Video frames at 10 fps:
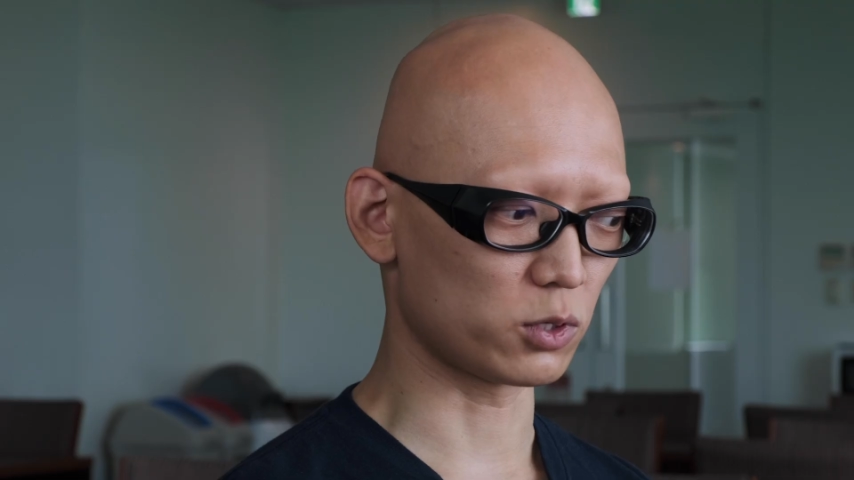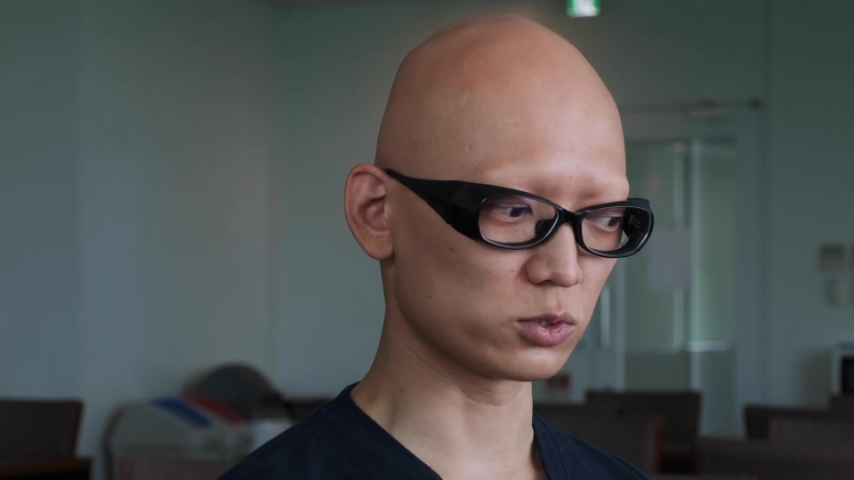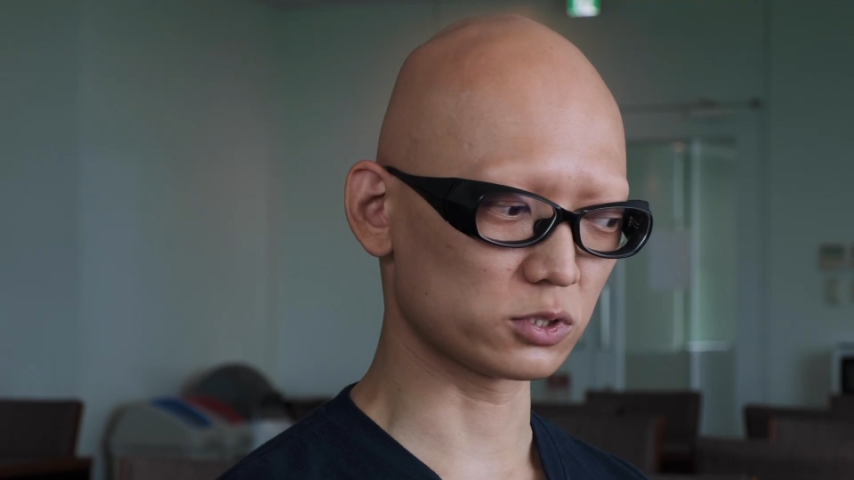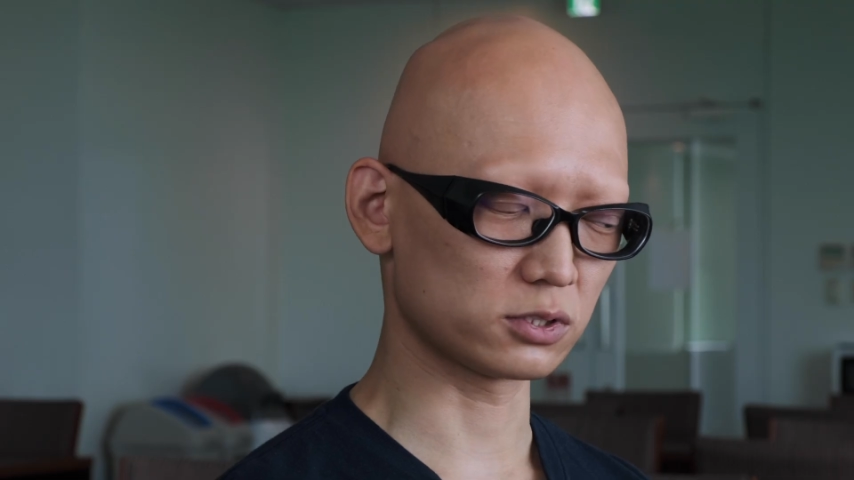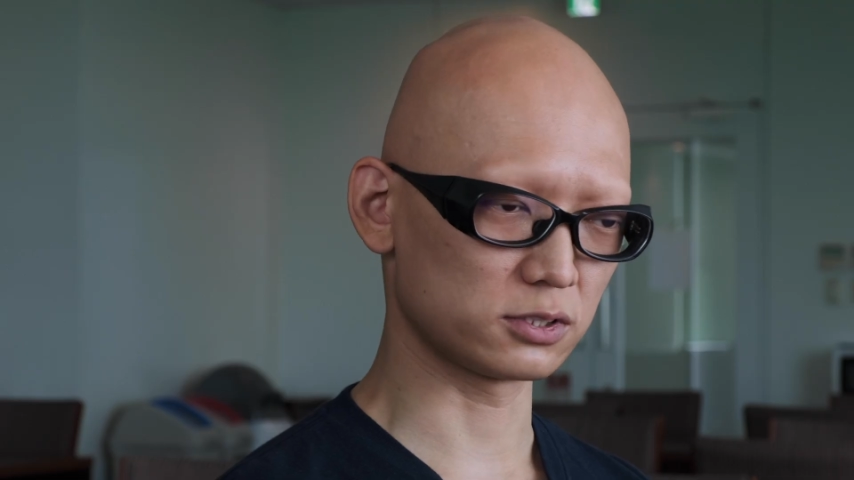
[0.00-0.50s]

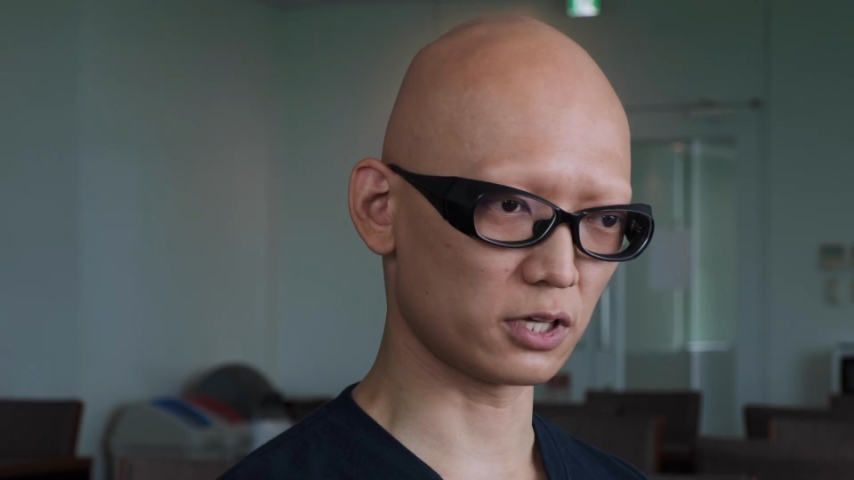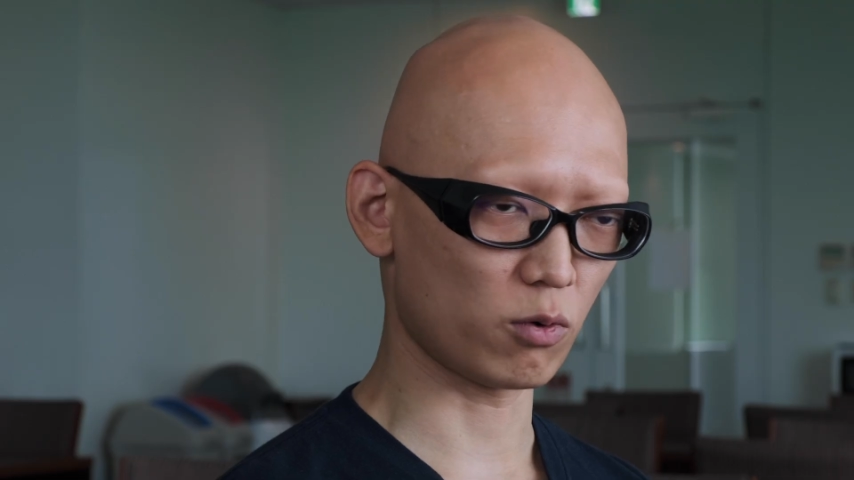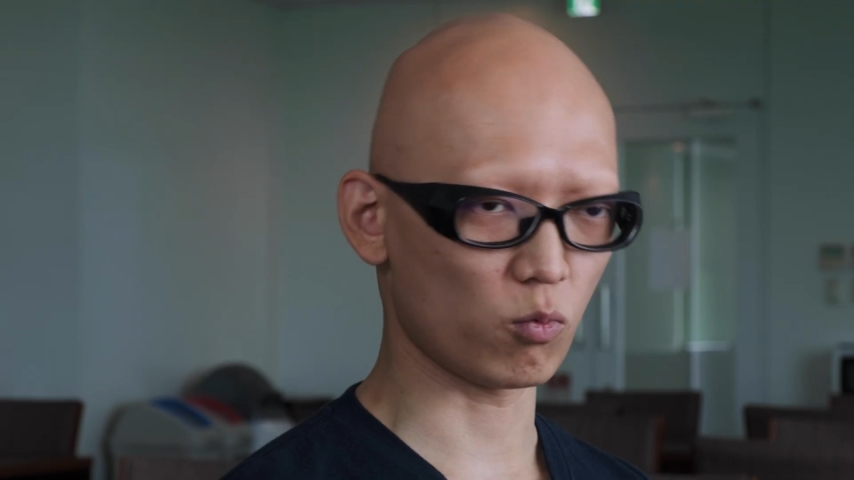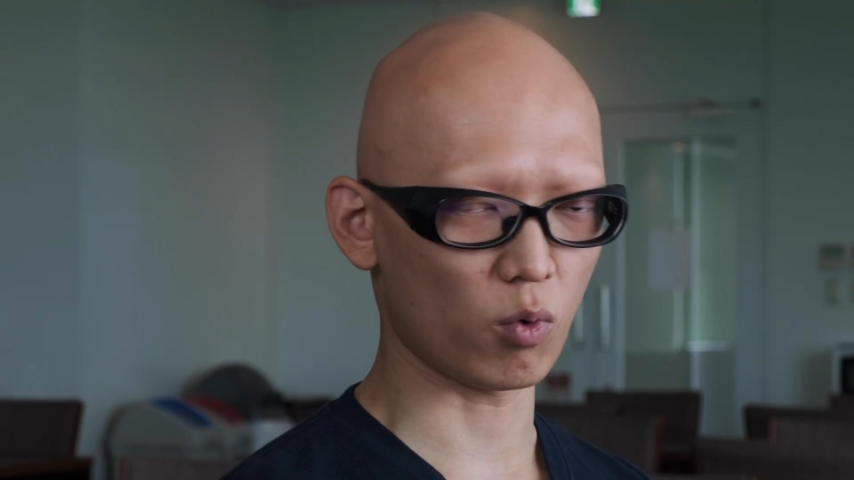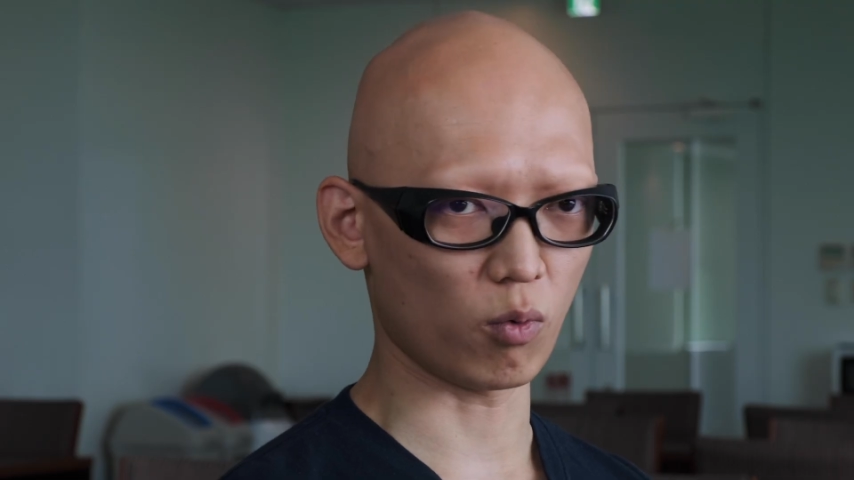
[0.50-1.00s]
because
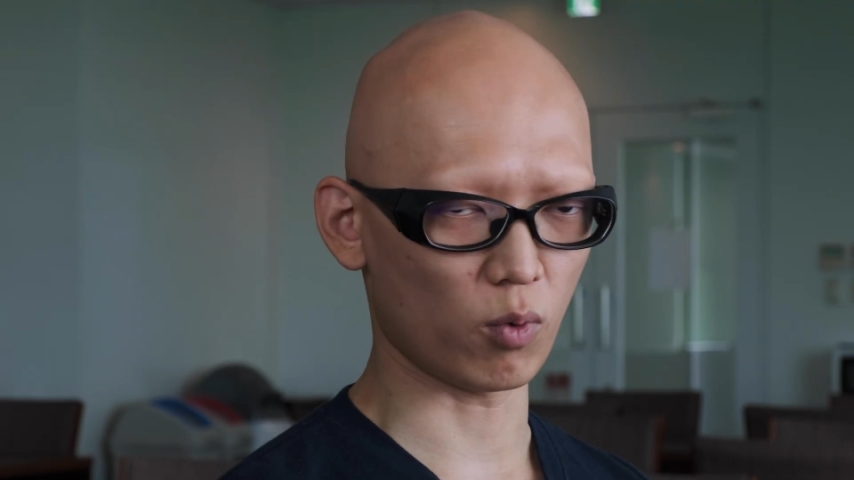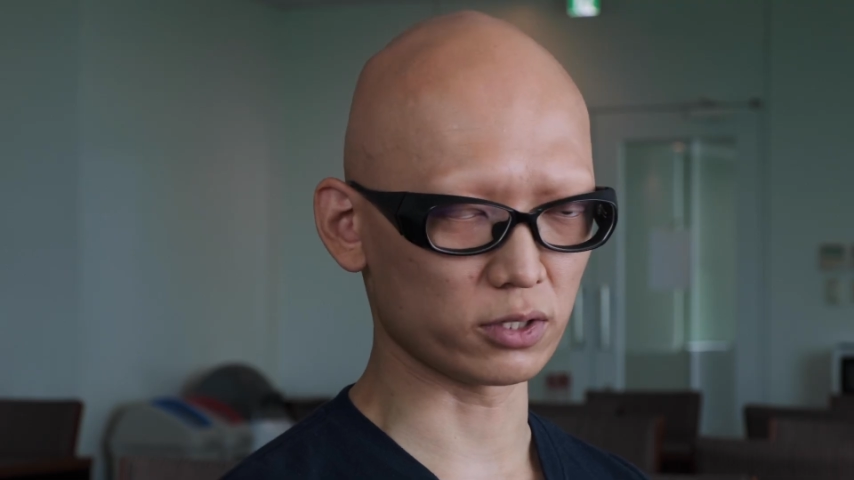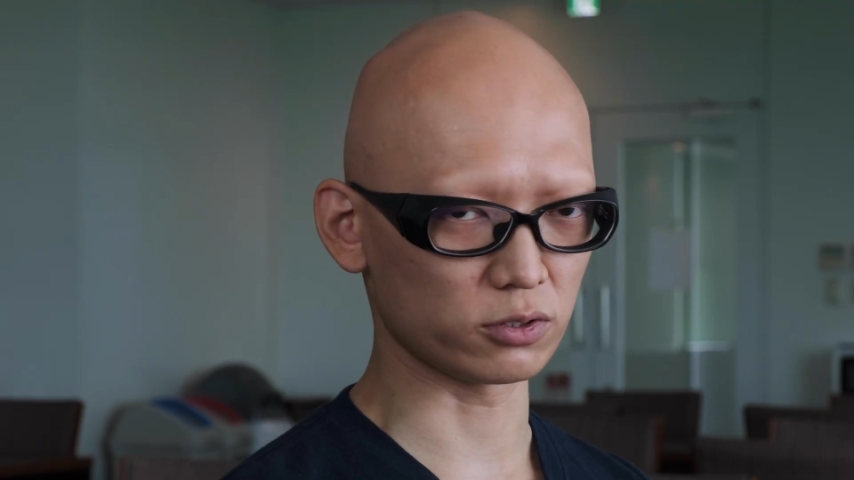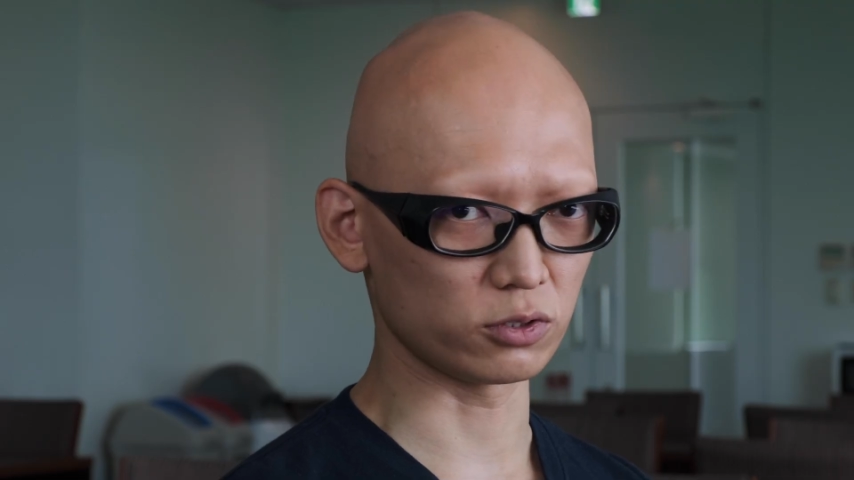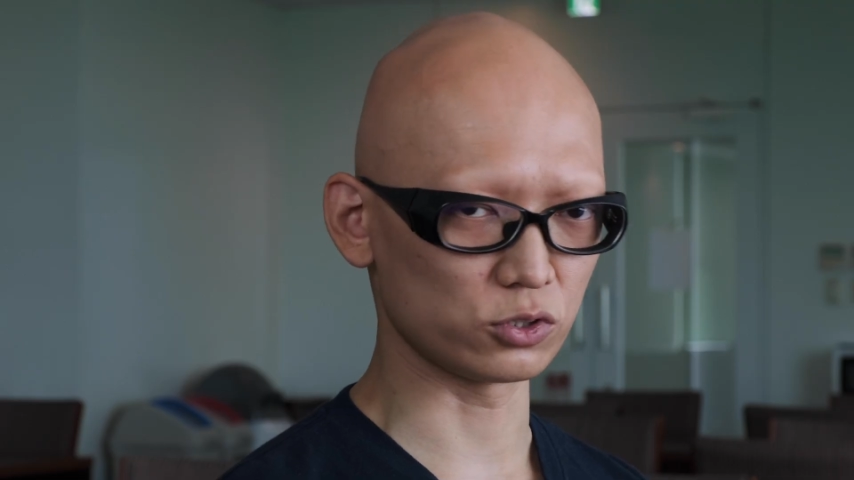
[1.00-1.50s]
they
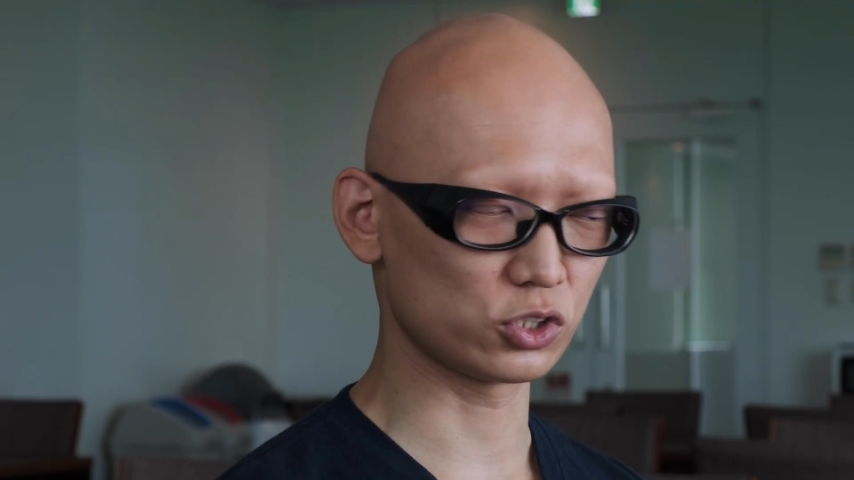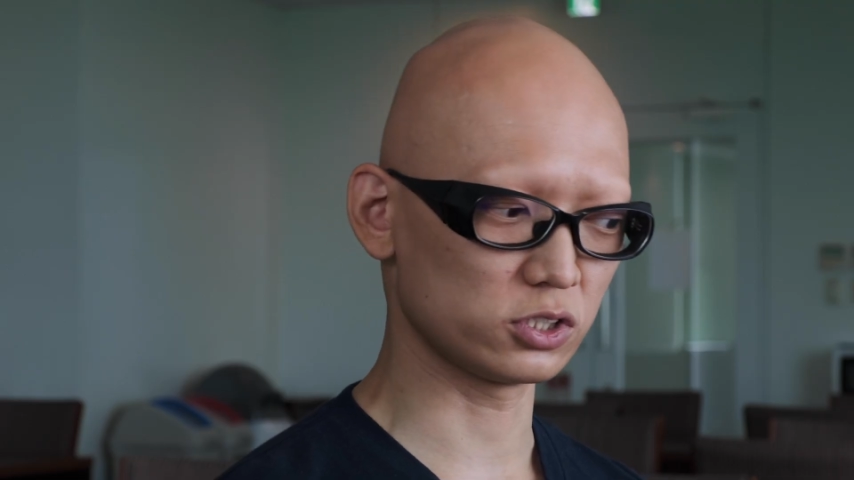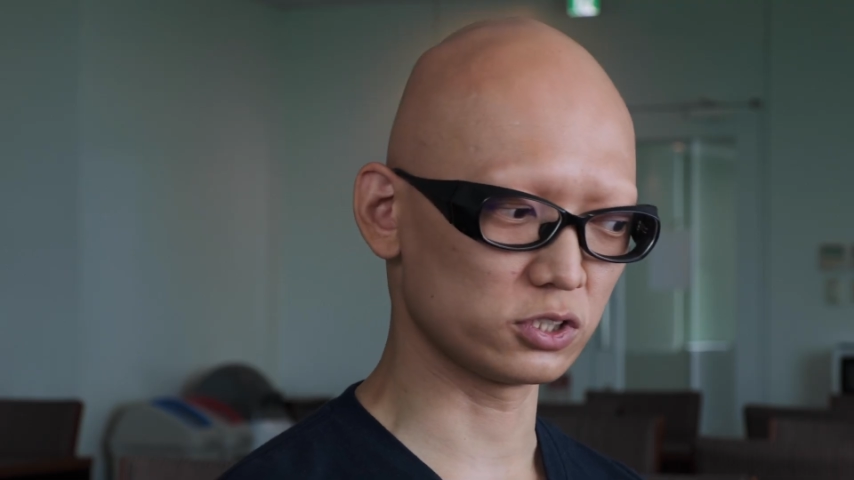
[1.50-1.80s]
want to